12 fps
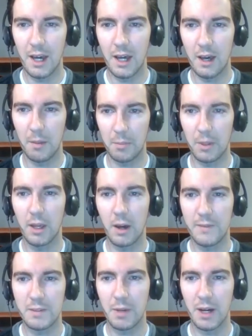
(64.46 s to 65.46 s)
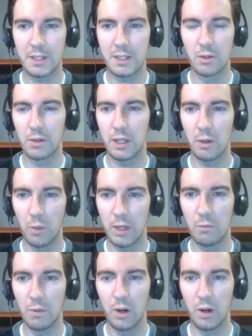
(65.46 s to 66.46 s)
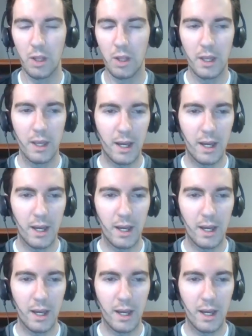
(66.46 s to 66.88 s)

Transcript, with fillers: uh, a playoff spot. Certainly a win will.